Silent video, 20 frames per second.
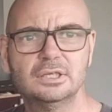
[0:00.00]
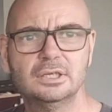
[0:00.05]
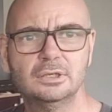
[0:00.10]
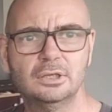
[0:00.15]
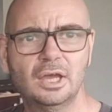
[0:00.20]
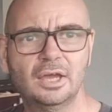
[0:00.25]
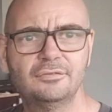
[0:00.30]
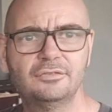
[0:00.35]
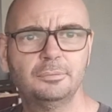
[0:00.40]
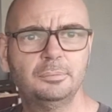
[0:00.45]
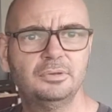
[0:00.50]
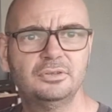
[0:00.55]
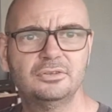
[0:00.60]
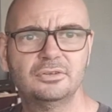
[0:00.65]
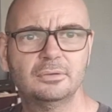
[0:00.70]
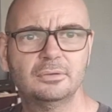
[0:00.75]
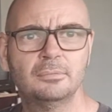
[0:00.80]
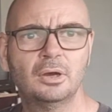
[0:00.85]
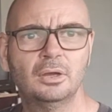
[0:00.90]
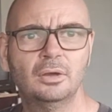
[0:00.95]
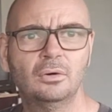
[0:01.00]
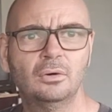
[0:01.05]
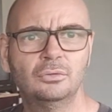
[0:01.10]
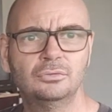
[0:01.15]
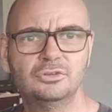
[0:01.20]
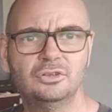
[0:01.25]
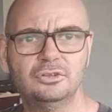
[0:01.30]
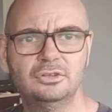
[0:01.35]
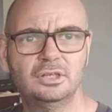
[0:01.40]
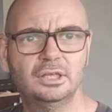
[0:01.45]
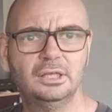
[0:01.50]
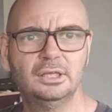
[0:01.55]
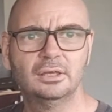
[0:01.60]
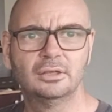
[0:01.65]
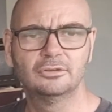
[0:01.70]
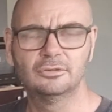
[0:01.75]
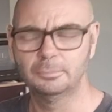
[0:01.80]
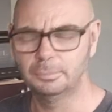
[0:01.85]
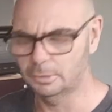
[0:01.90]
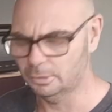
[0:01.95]
You have to be semi-OCD, I
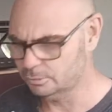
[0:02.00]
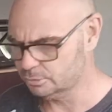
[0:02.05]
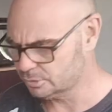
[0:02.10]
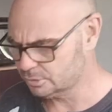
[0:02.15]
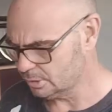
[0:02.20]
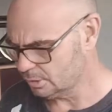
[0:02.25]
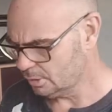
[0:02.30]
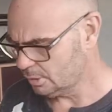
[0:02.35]
suppose.